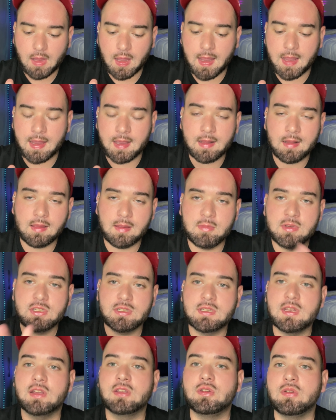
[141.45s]
And let me
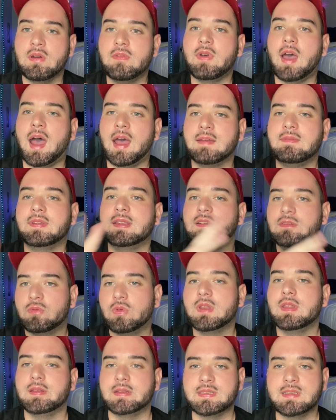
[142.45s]
just tell you, I've eaten
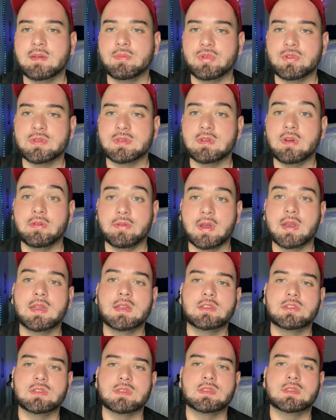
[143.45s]
one of the samples already
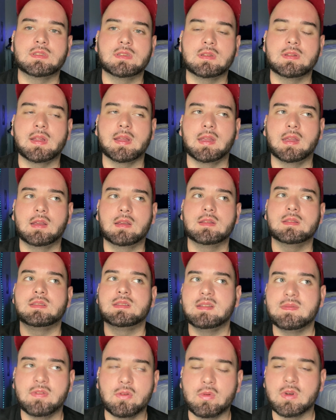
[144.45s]
just to like
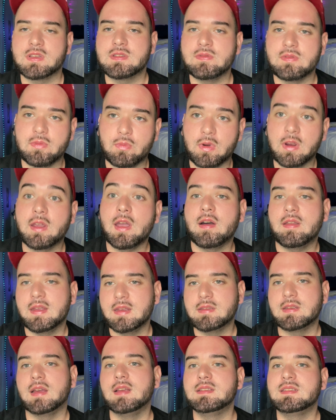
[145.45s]
see if it works with the workout.
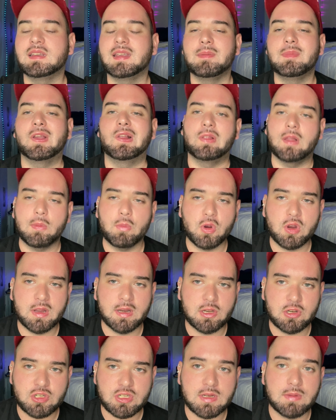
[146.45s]
It does. It gave me a lot more
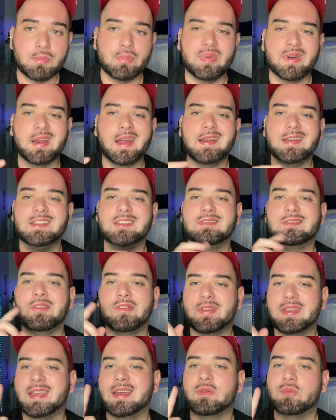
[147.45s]
energy, but I just
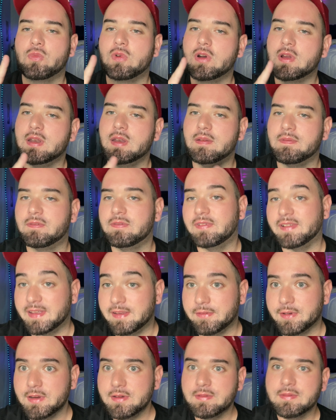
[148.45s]
only had one
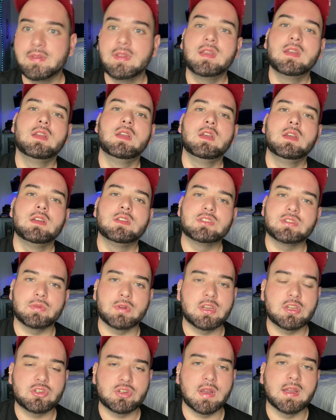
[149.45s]
flavor. So we're
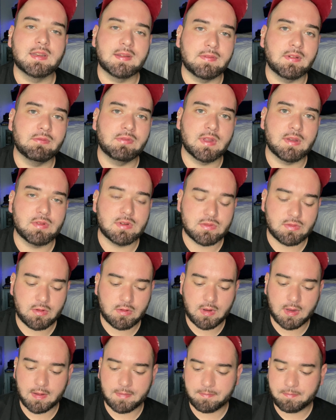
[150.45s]
gonna try different flavors real
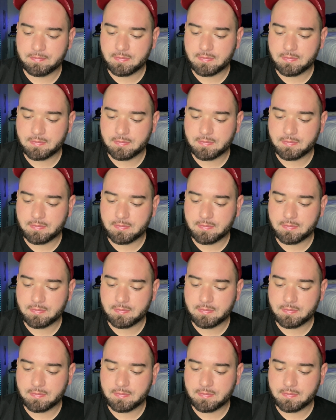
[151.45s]
quick.